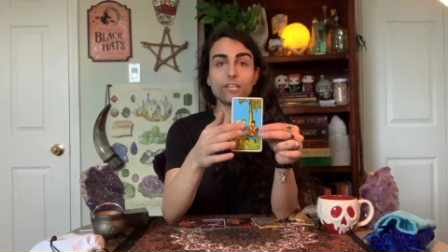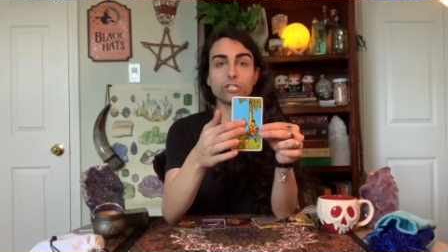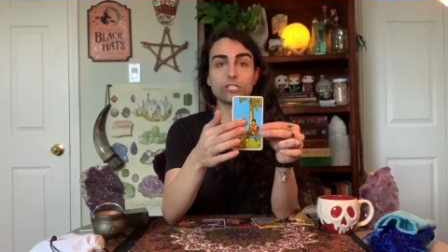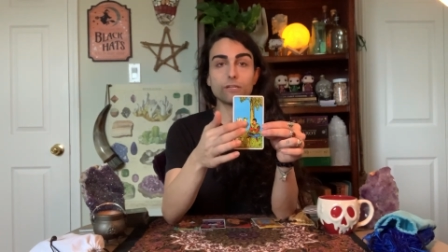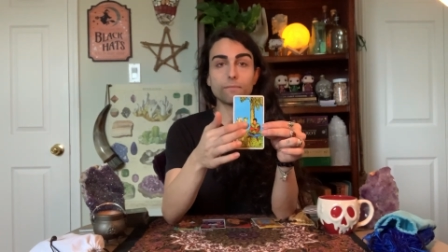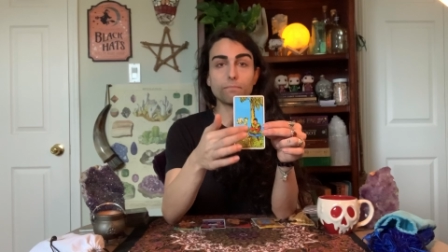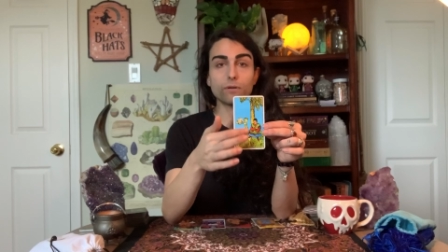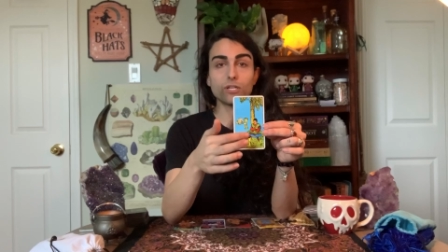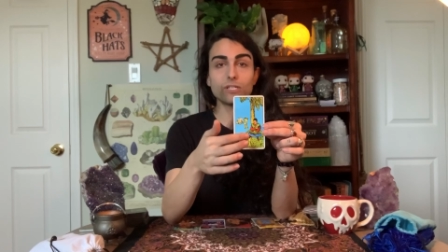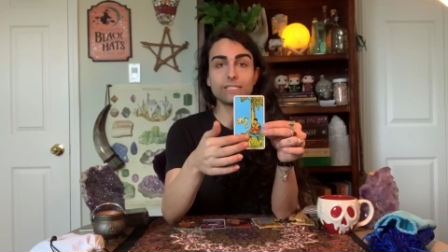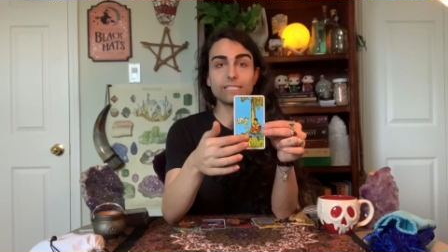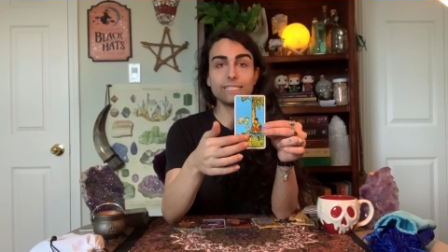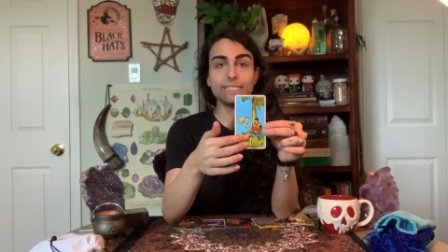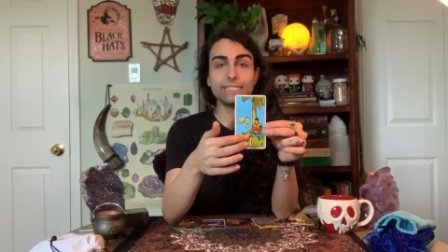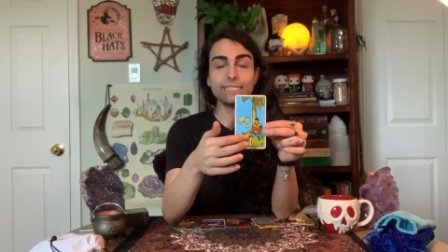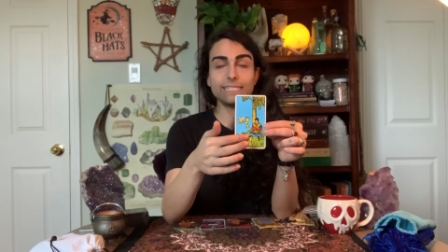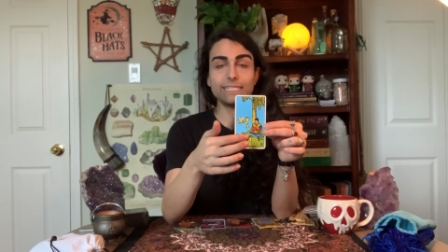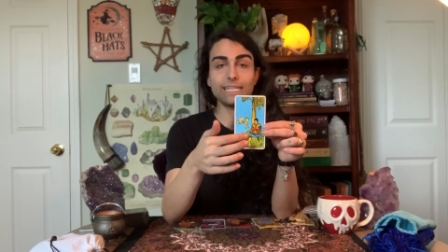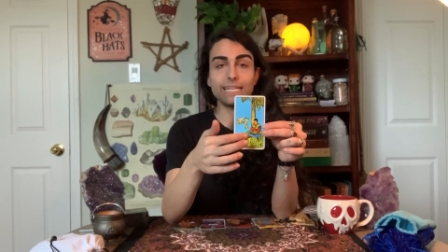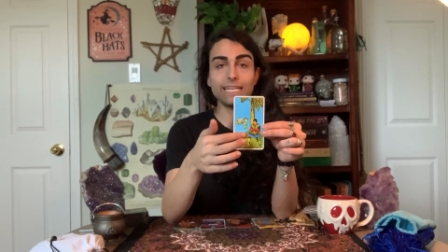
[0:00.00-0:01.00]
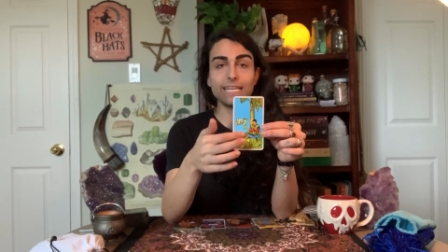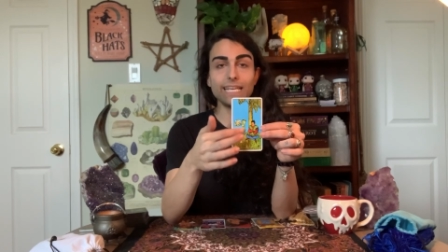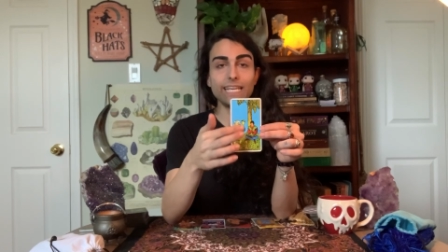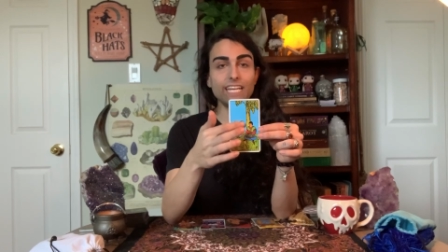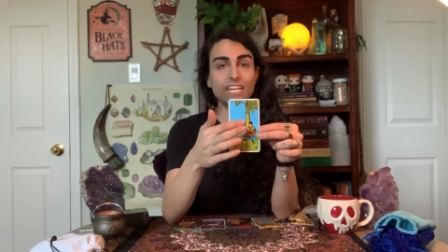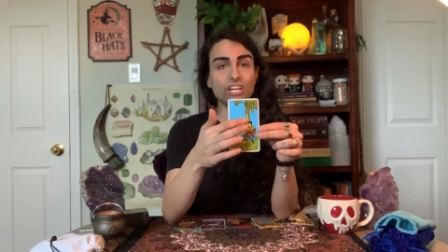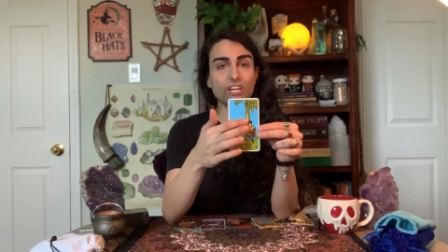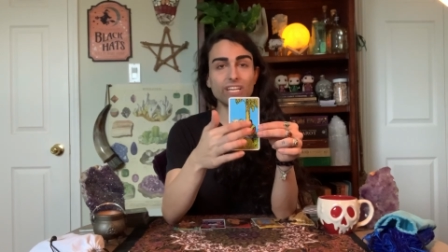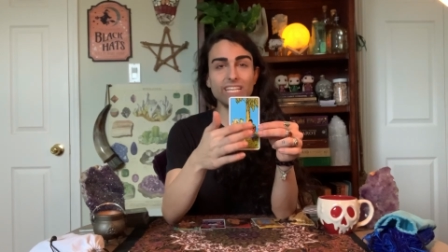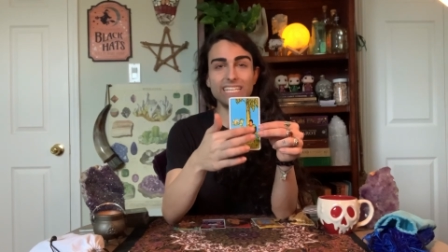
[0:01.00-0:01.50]
There's a person sitting
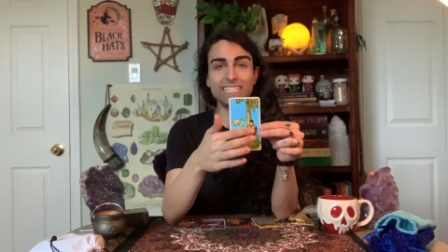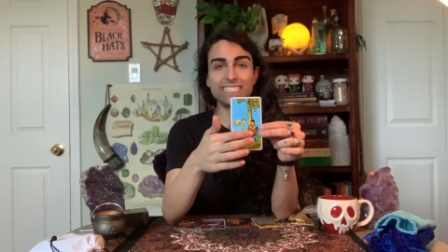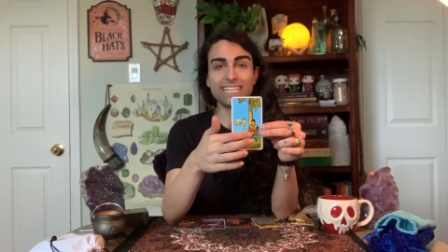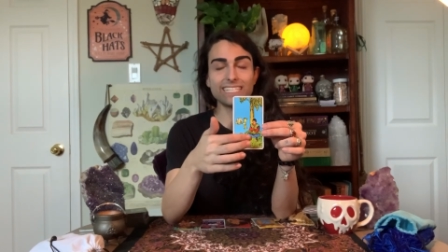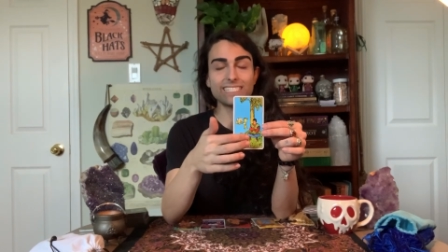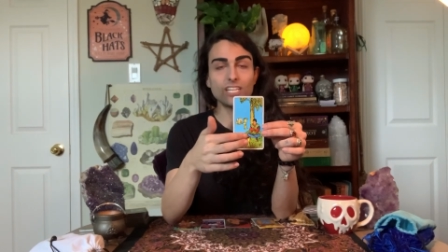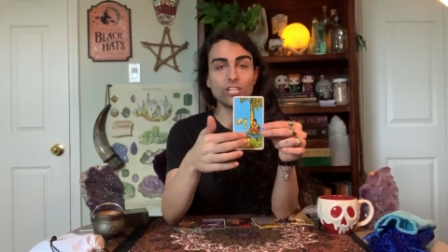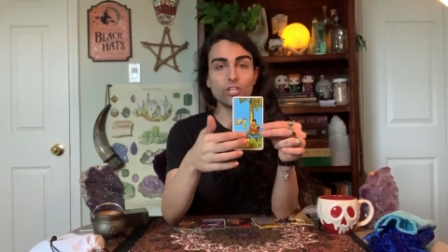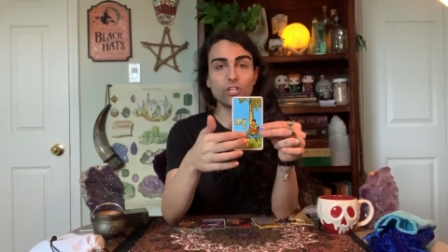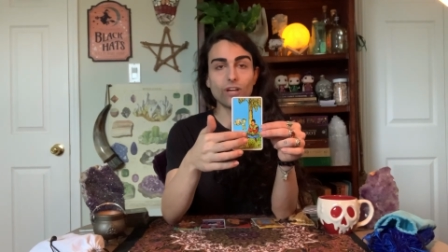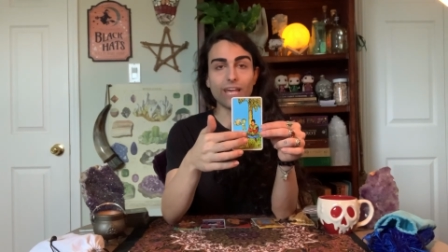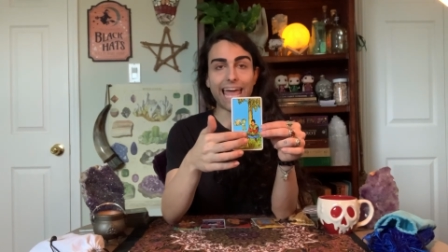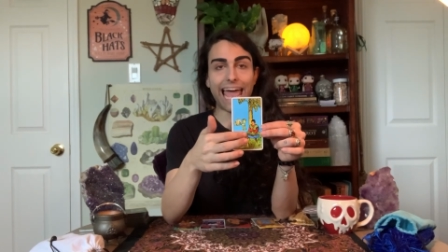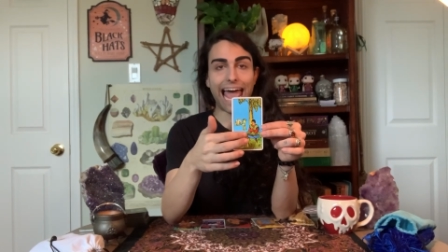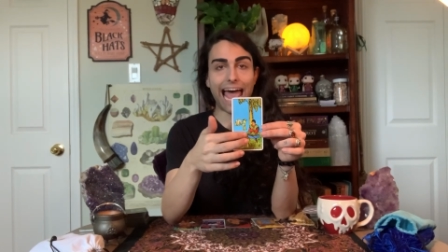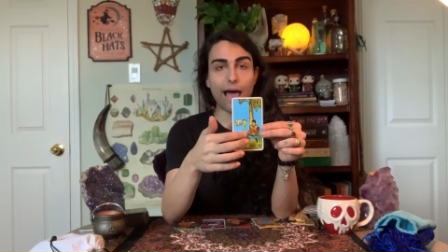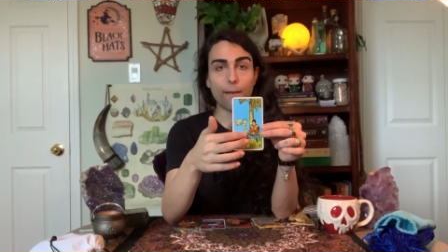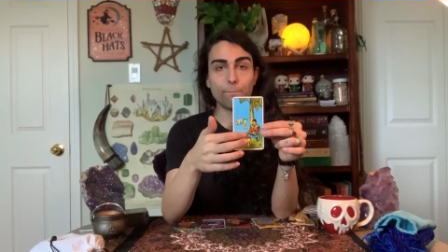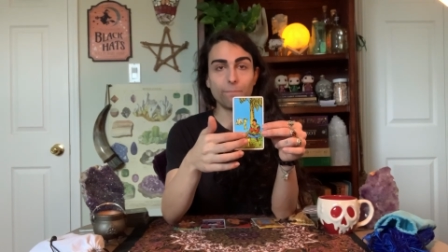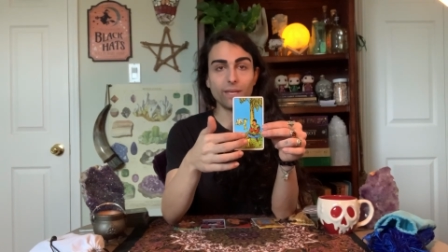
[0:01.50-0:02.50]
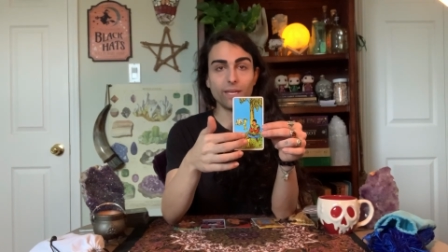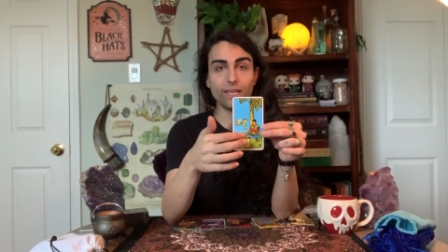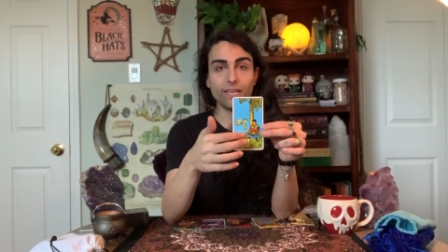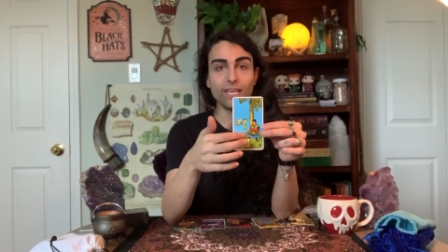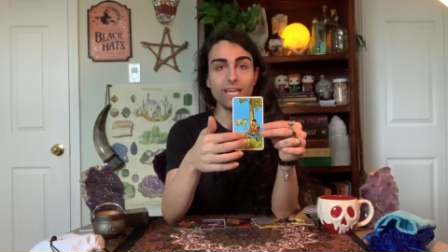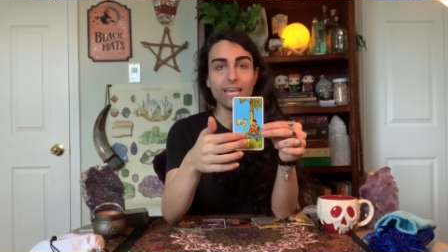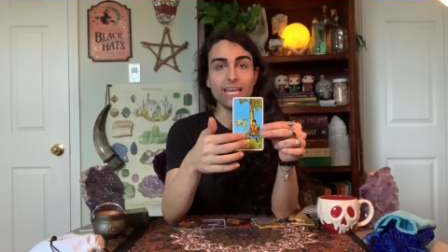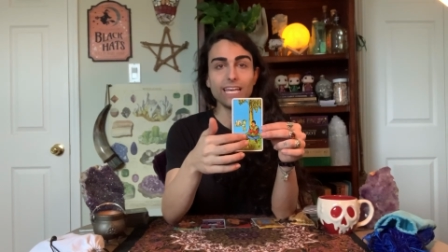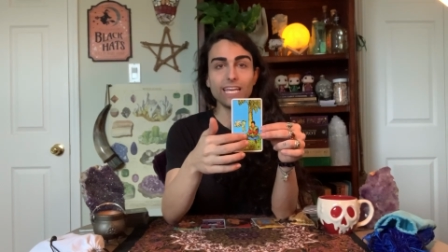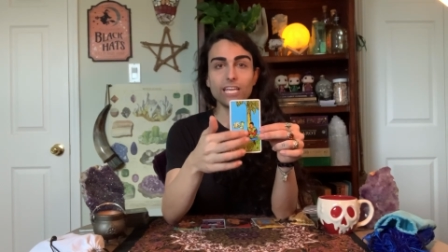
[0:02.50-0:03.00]
here. He doesn't look
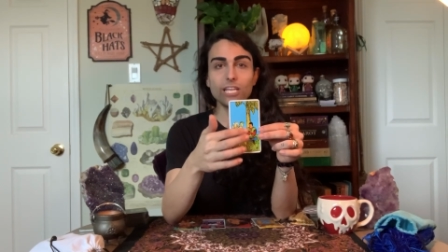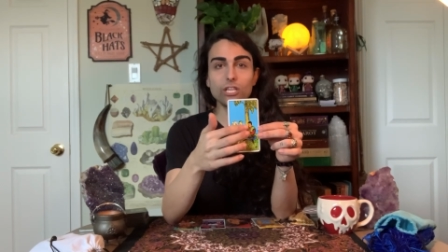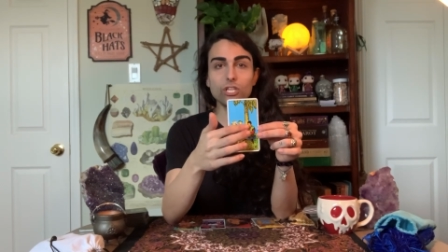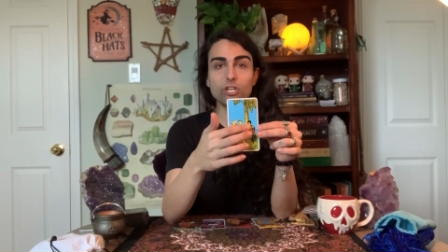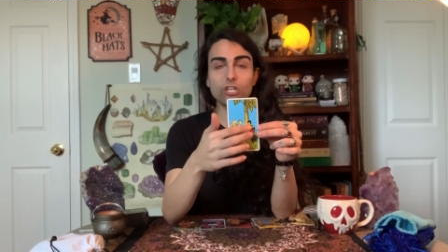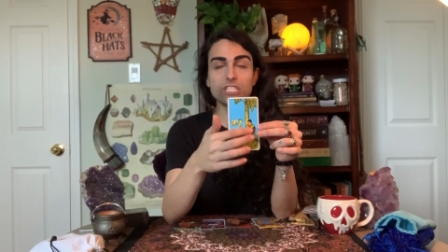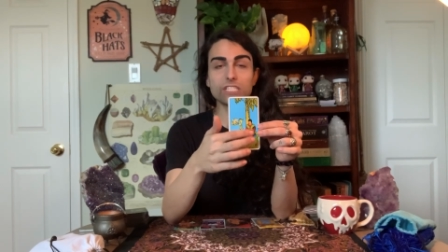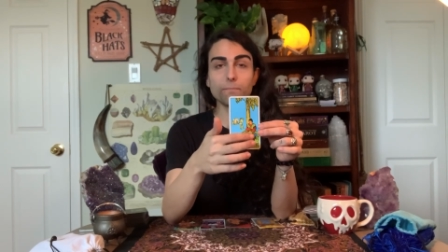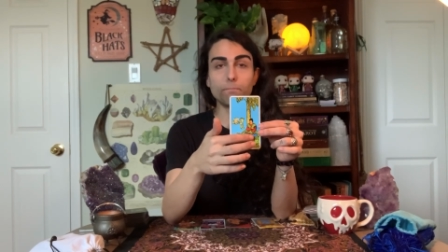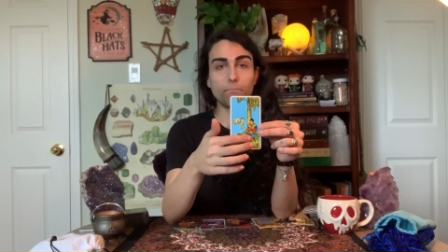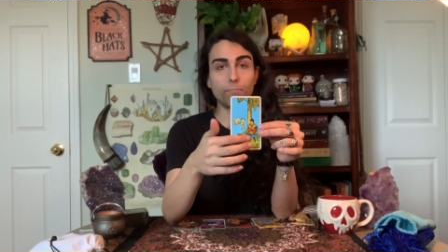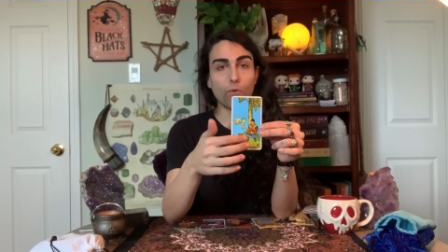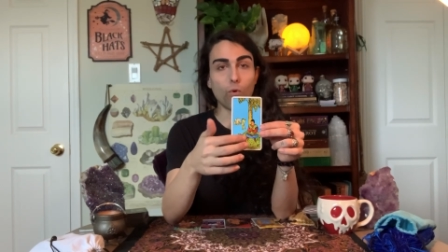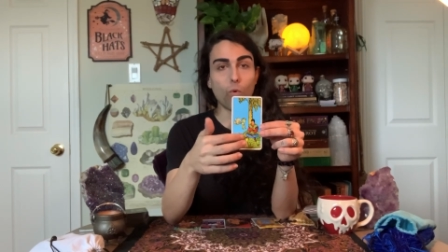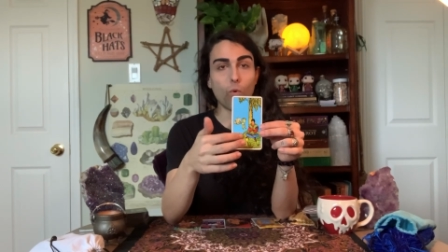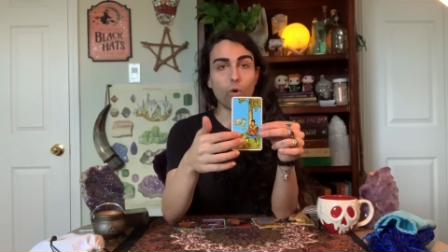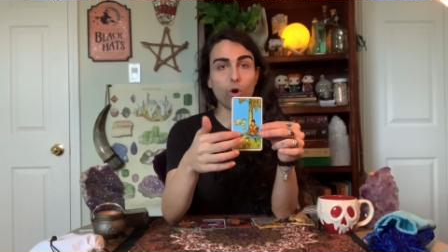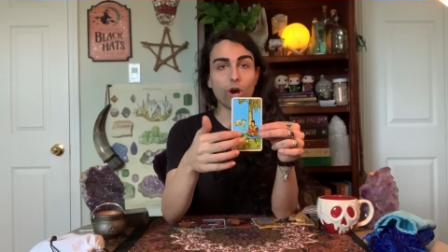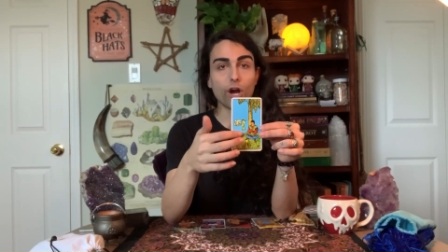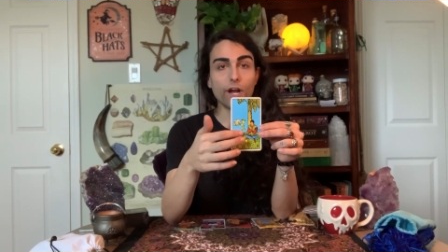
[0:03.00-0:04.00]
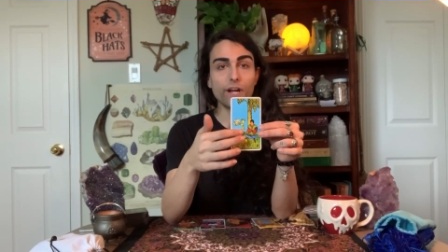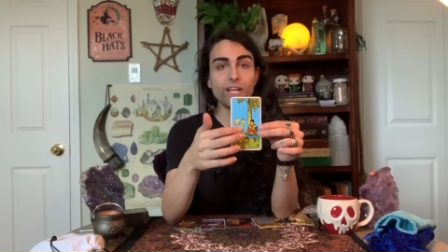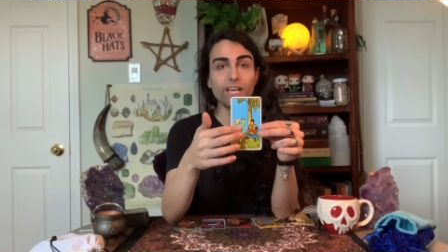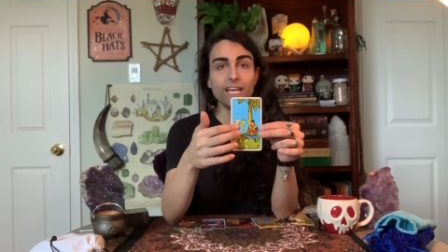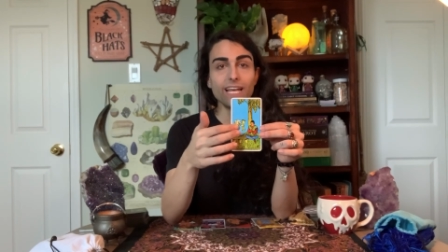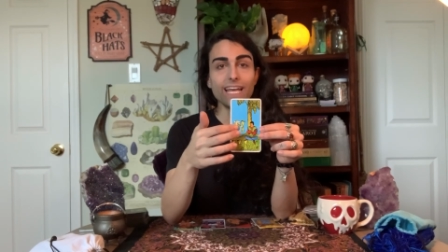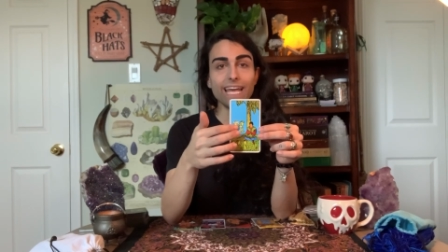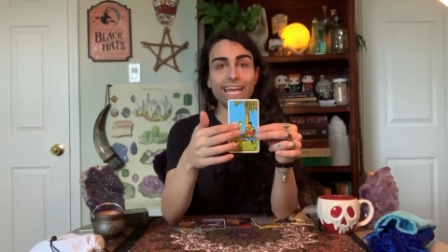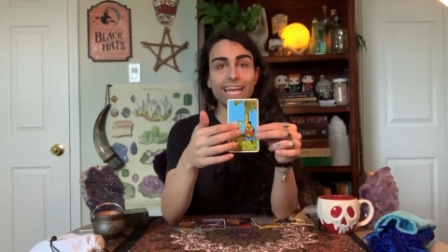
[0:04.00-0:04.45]
happy. He looks bored.